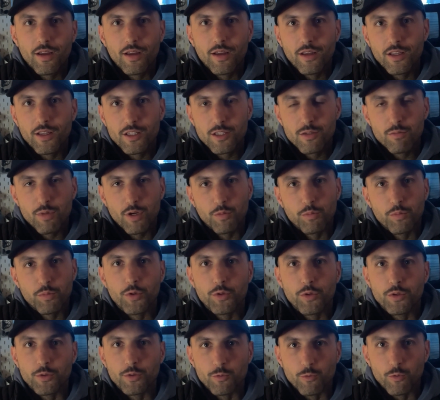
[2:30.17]
It's about
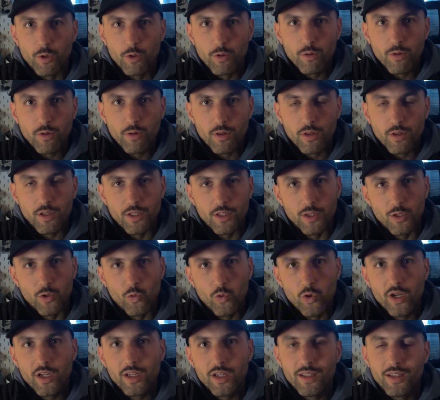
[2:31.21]
building wealth in a
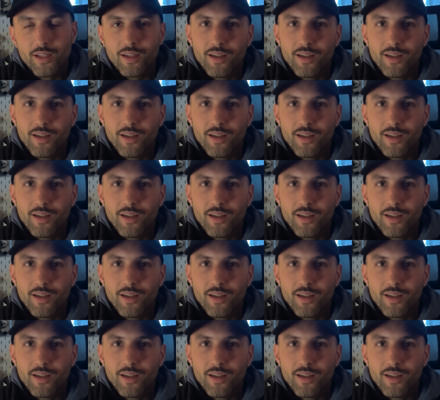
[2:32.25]
way